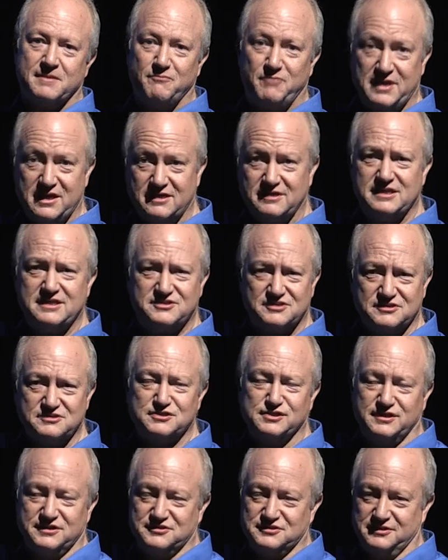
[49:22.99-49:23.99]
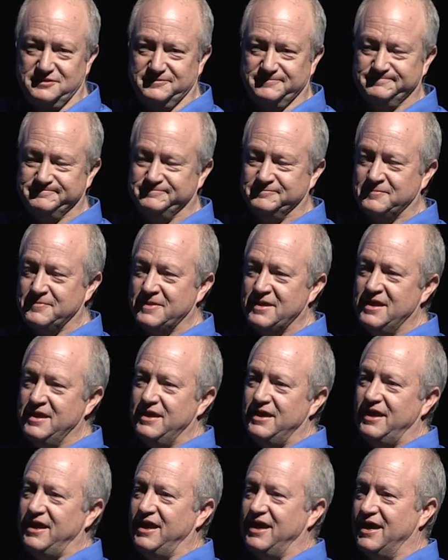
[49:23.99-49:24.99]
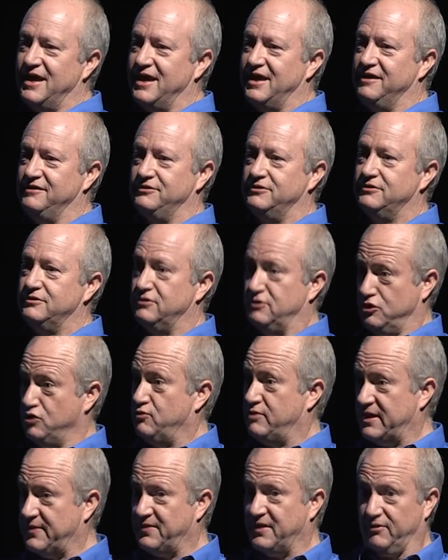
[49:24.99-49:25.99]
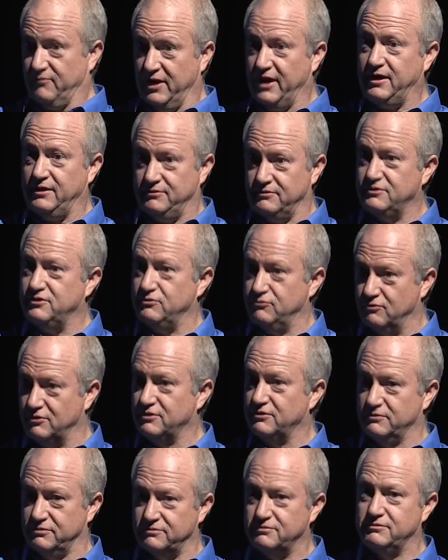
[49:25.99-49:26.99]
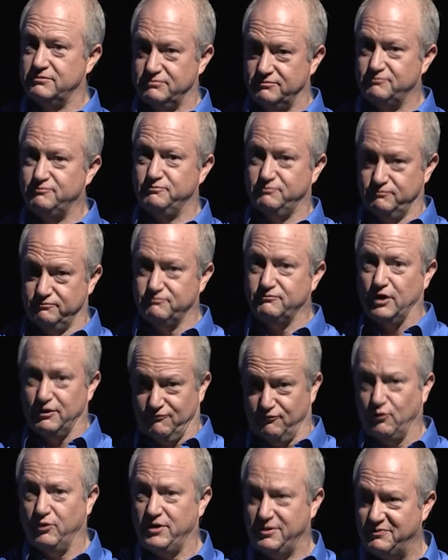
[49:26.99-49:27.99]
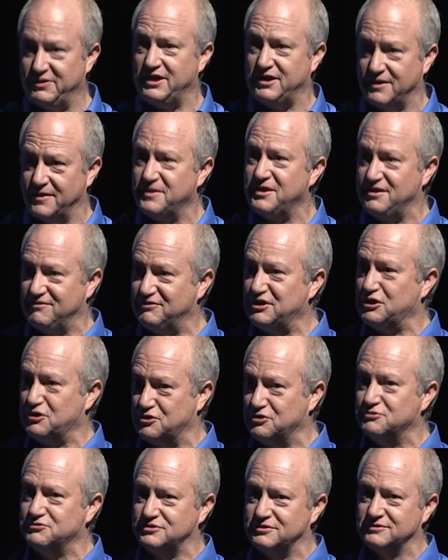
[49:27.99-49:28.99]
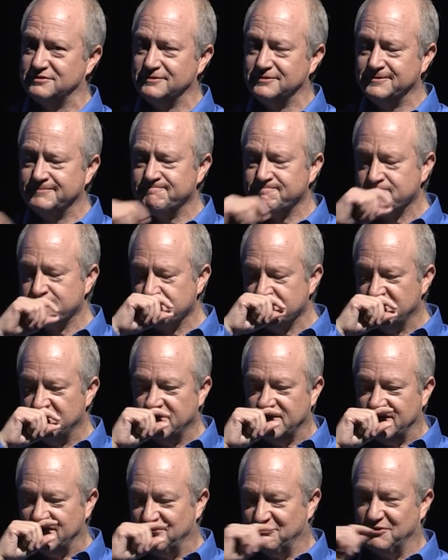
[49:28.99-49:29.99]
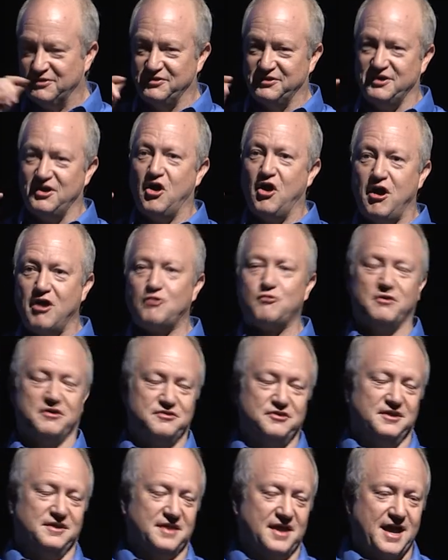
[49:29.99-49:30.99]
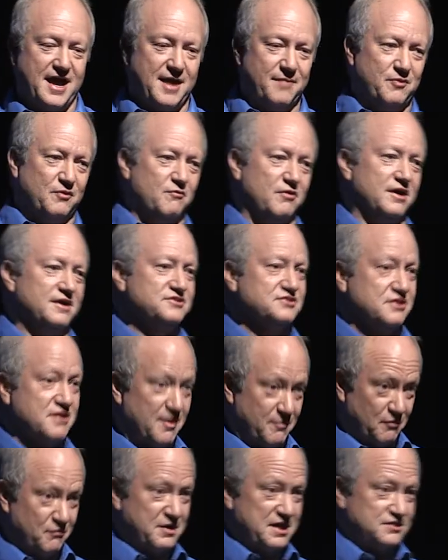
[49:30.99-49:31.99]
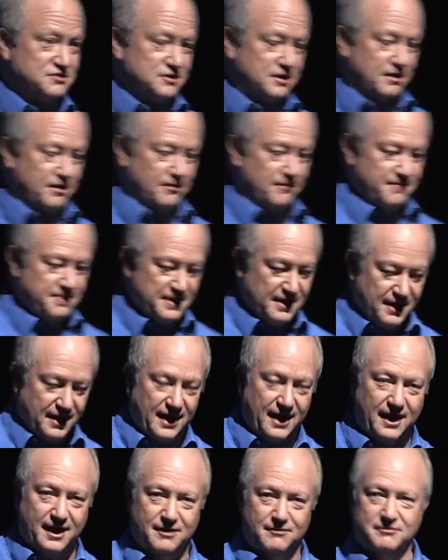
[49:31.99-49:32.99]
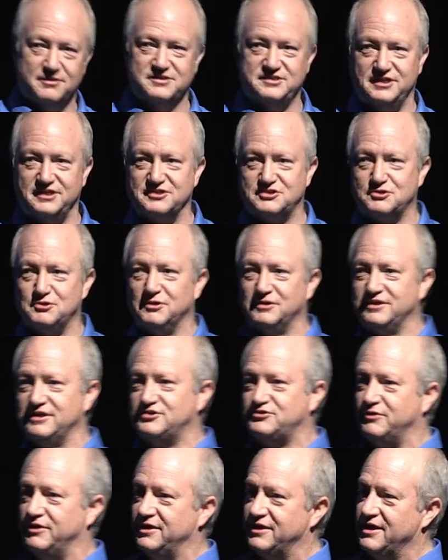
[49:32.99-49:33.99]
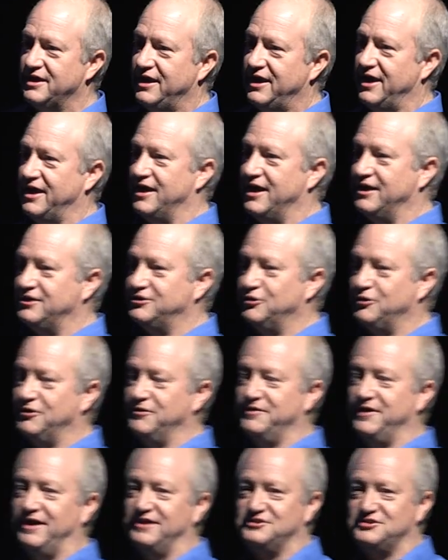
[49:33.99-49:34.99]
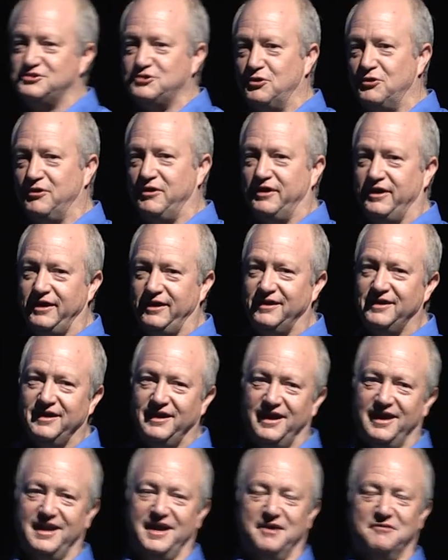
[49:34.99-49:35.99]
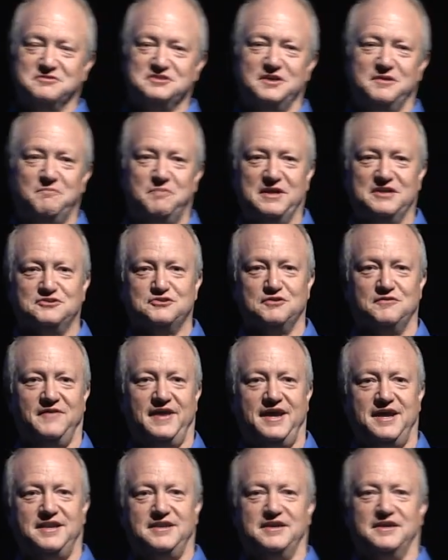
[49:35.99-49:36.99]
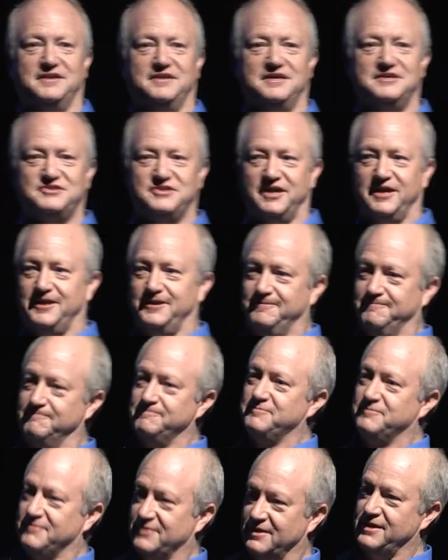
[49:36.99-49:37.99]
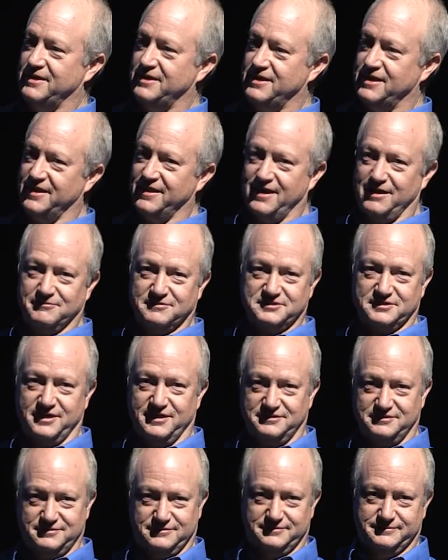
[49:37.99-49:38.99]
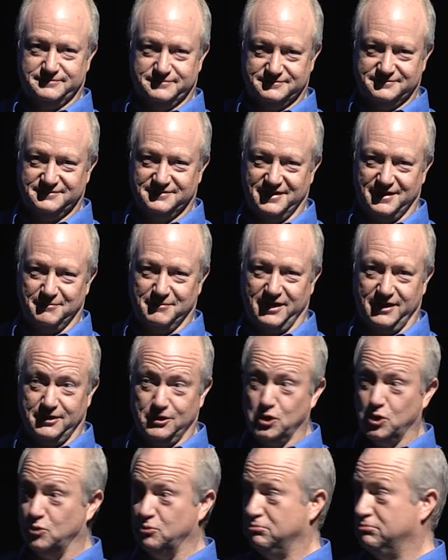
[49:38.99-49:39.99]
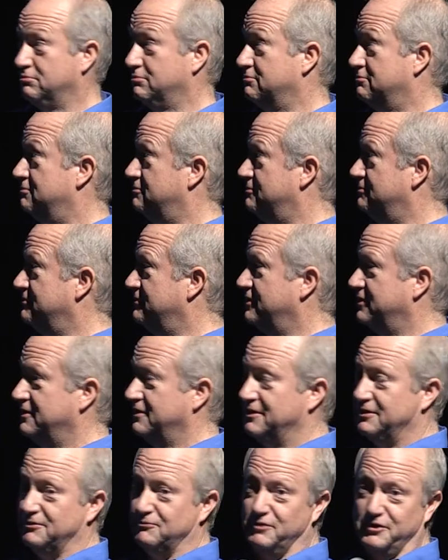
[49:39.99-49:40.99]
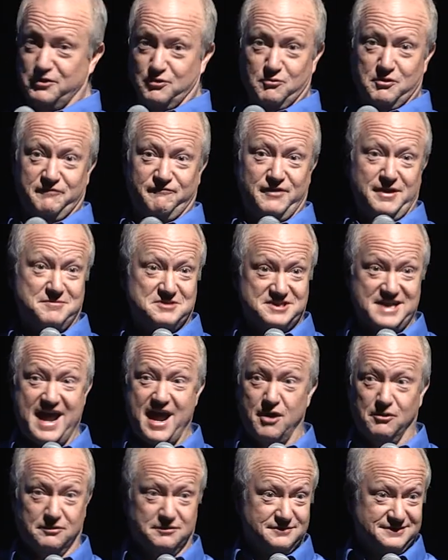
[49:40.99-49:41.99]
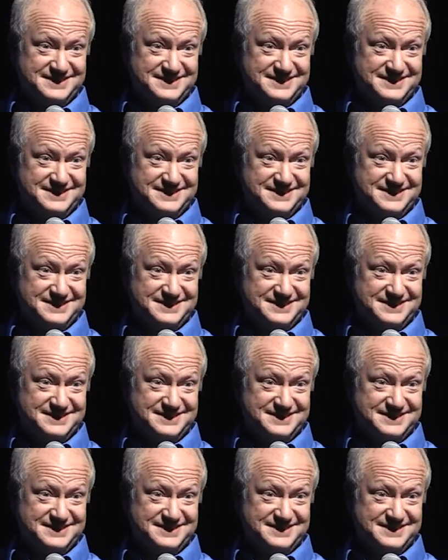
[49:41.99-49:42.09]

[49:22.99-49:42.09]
Be a decent citizen. And you get that, right? You will avoid being on the evening news. Well, the awkward thing that happened was a couple weeks ago, I was in a school district and I told that story and I was in Pennsylvania and they said, yeah, that was us. And I'm like, oh, well, you're world famous now.